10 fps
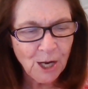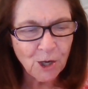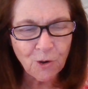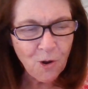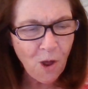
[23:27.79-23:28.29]

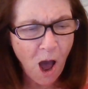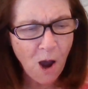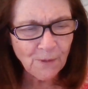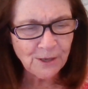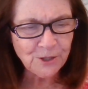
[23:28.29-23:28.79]

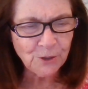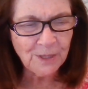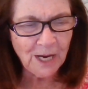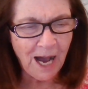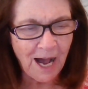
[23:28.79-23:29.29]
Glory to
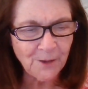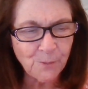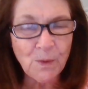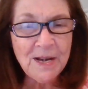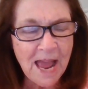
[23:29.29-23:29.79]

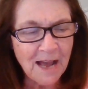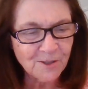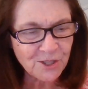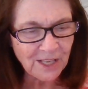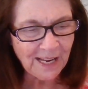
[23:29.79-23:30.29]
God. We now
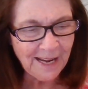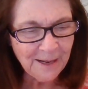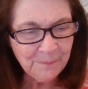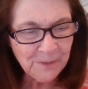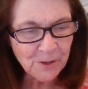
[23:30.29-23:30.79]

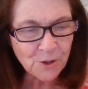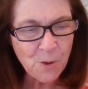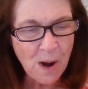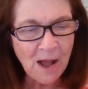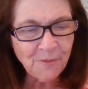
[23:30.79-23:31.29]
sing
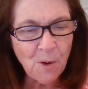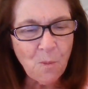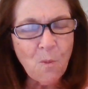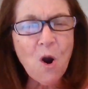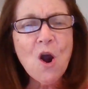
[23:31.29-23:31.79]
throughout the
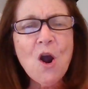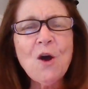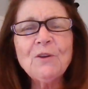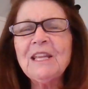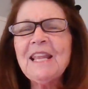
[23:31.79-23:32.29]

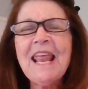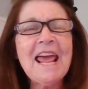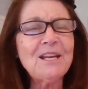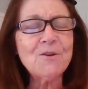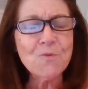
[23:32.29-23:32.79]
world.
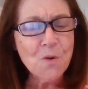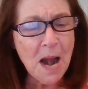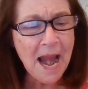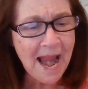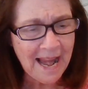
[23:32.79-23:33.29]
Let it
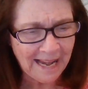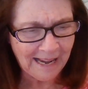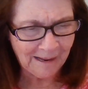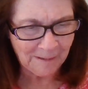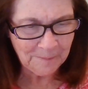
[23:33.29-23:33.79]

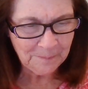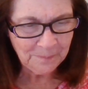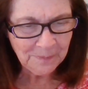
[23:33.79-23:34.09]
ring.